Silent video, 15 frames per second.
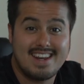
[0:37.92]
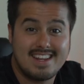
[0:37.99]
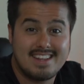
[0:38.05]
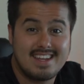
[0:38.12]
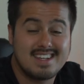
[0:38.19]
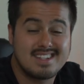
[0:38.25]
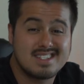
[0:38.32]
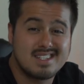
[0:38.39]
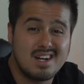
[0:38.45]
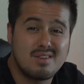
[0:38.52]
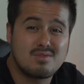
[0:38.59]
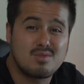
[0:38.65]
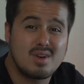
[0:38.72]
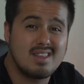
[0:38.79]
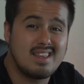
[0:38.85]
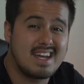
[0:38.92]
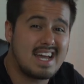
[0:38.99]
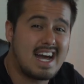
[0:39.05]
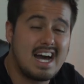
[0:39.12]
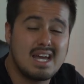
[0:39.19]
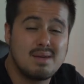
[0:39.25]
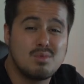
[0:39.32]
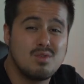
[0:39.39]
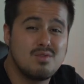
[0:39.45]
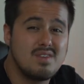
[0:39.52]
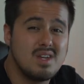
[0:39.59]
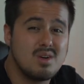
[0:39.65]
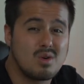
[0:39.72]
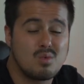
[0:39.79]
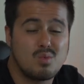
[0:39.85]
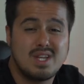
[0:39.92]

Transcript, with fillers: editing software like iMovie or